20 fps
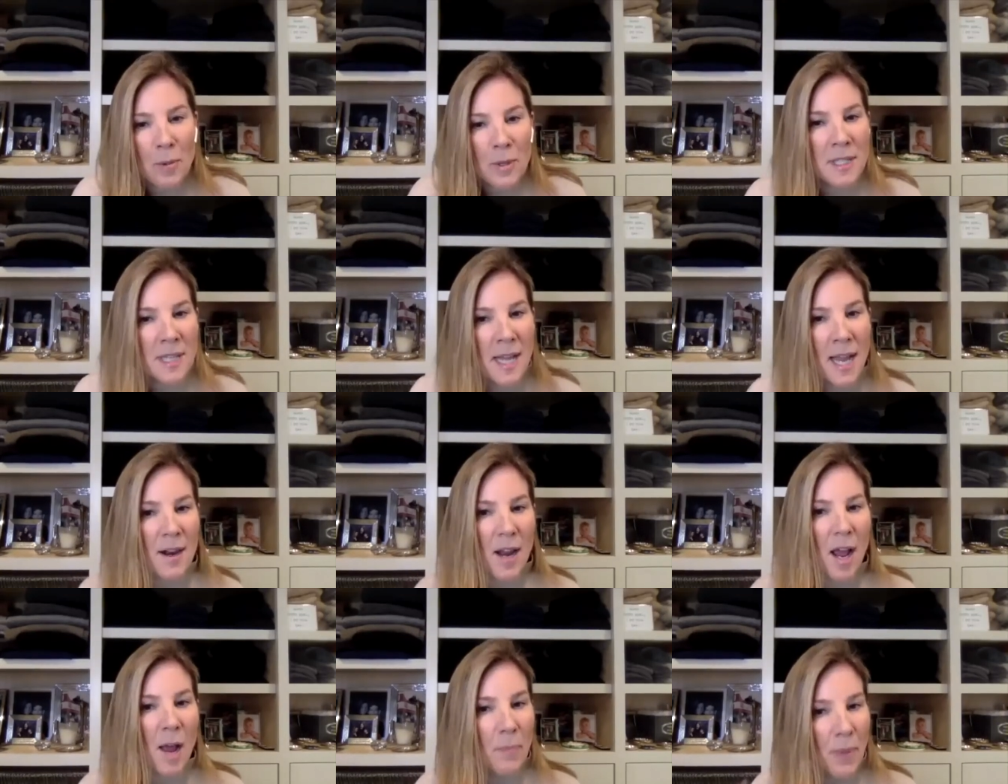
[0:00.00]

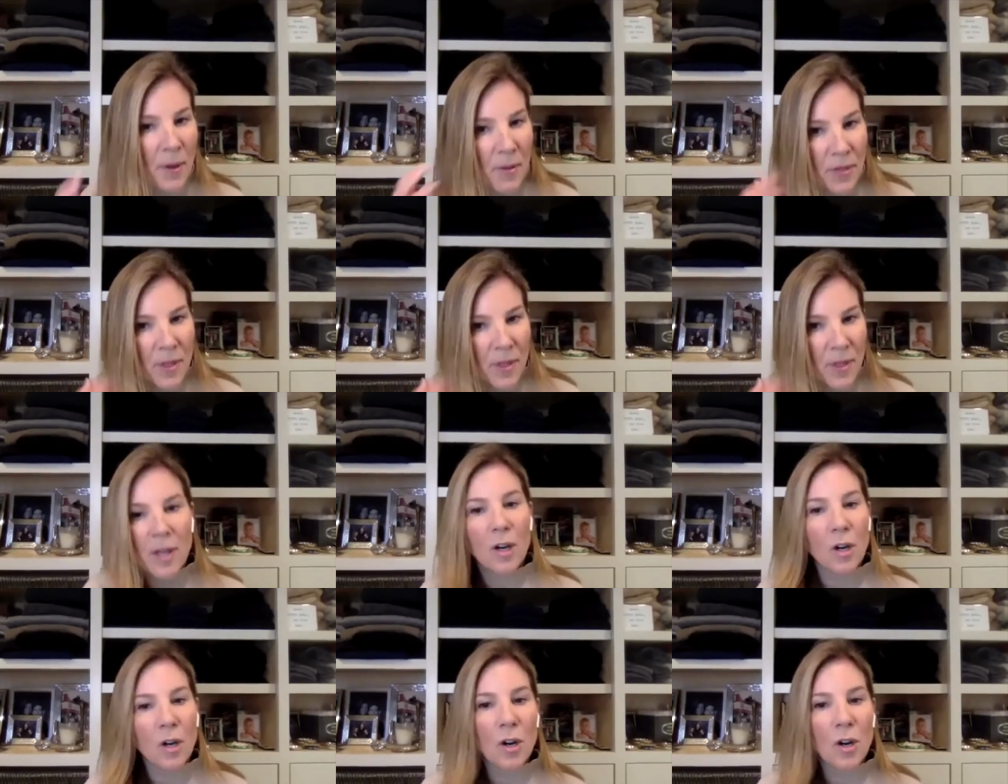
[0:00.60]
percent,
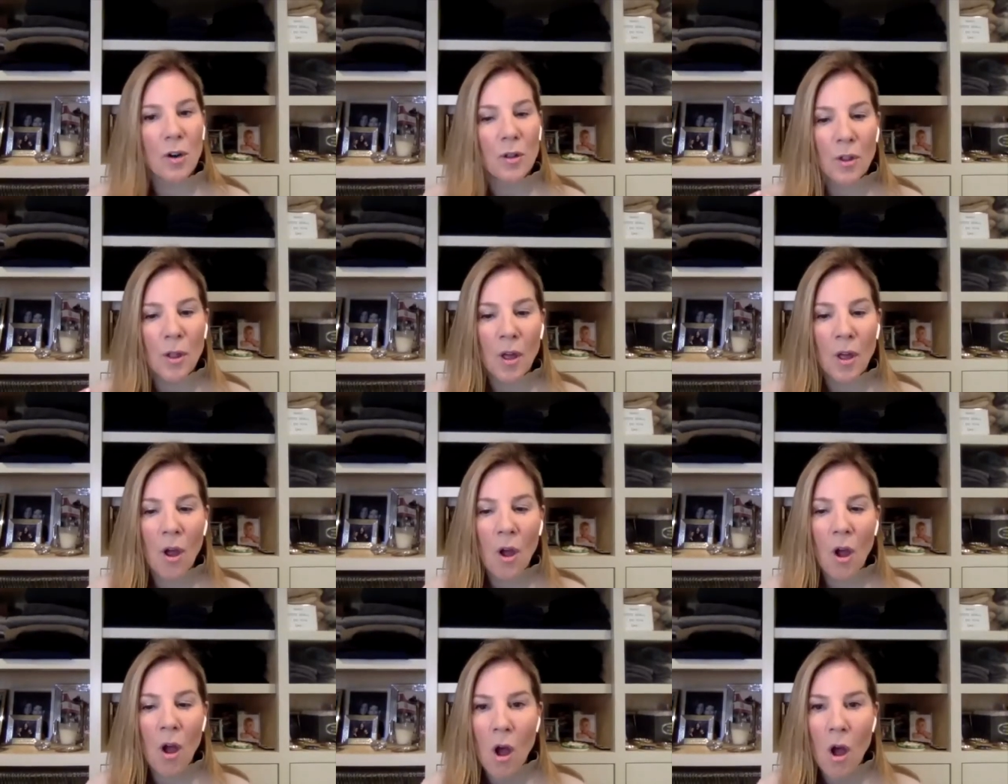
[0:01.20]
they're and,
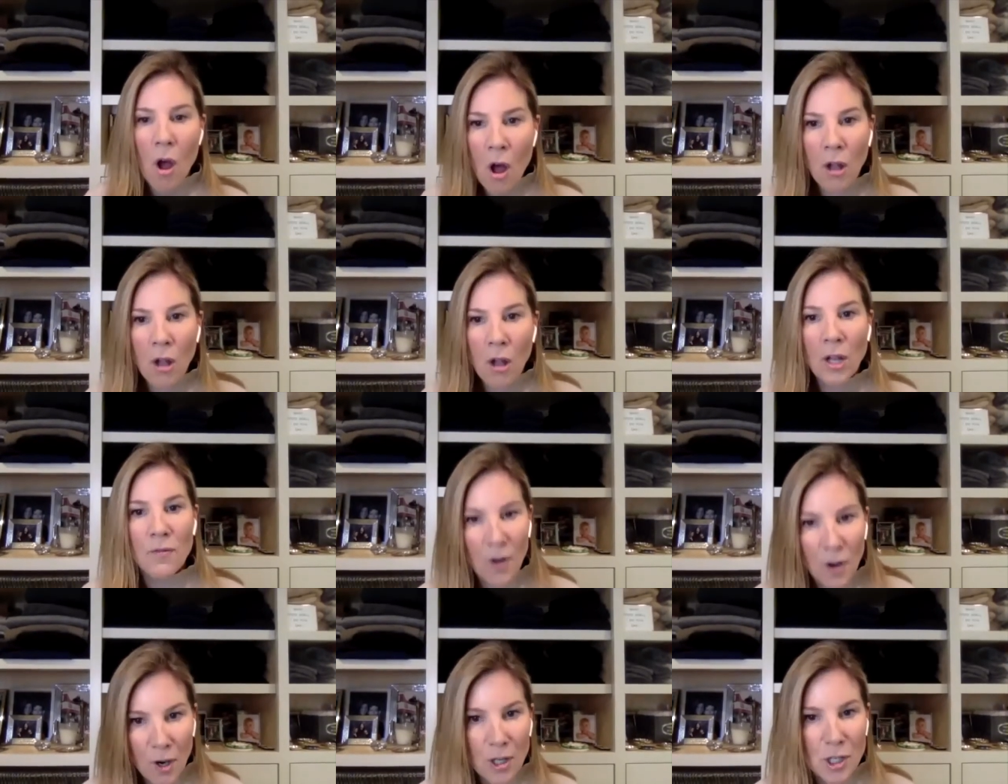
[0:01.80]
all and
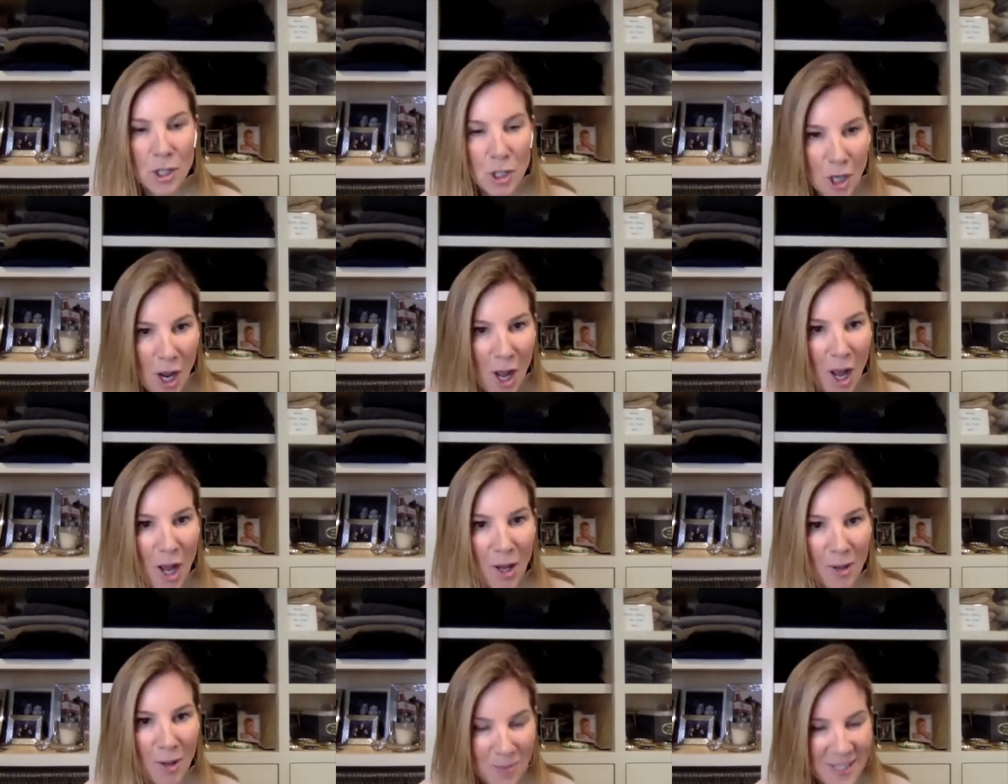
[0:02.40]
their of our
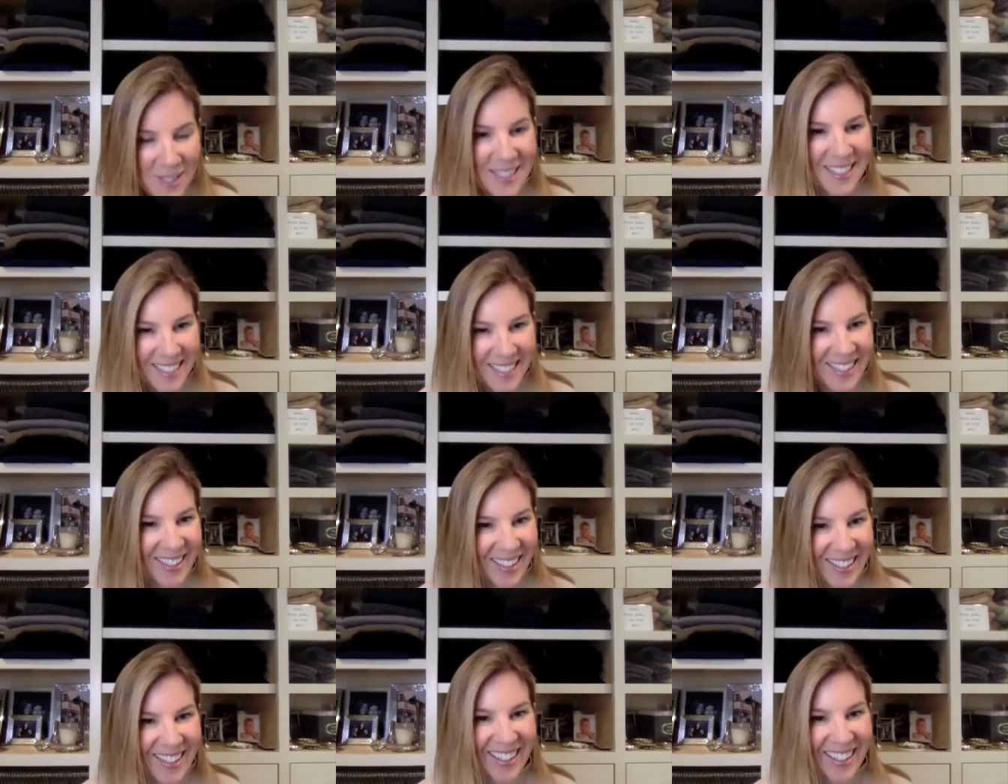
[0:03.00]
jobs. The, organi- the